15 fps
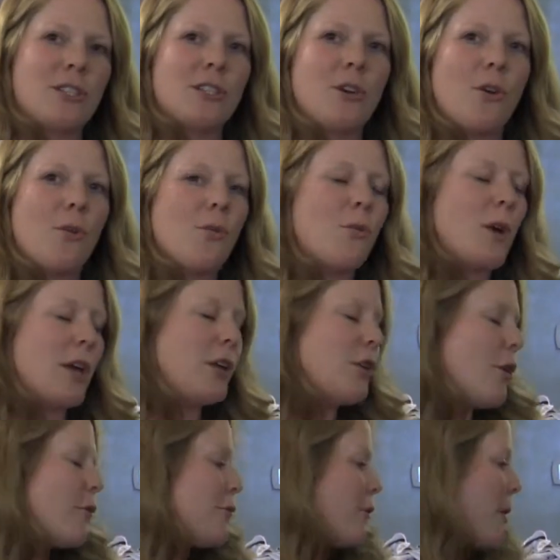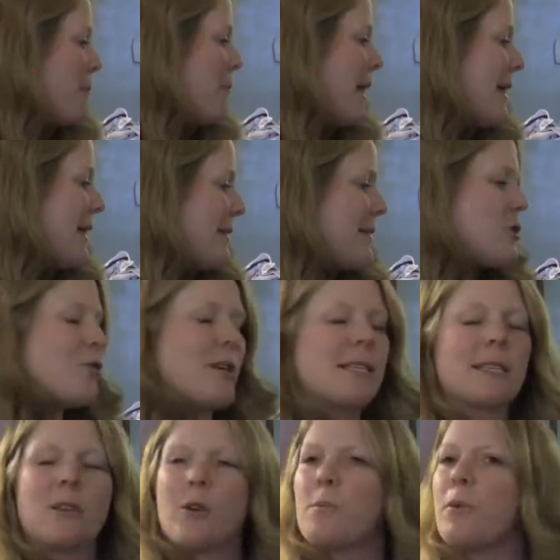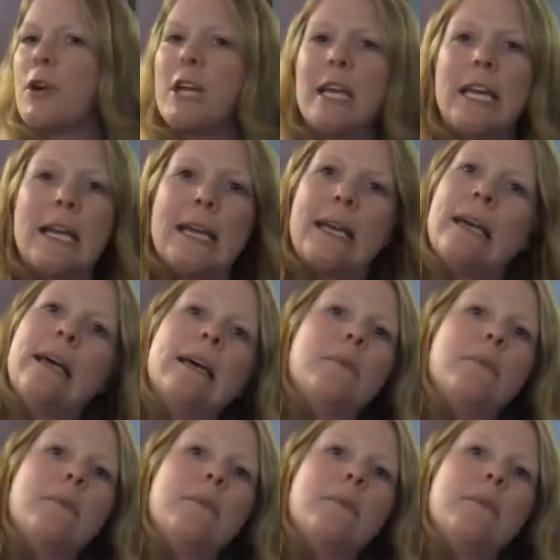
And so, you know, from making the drinks look pretty,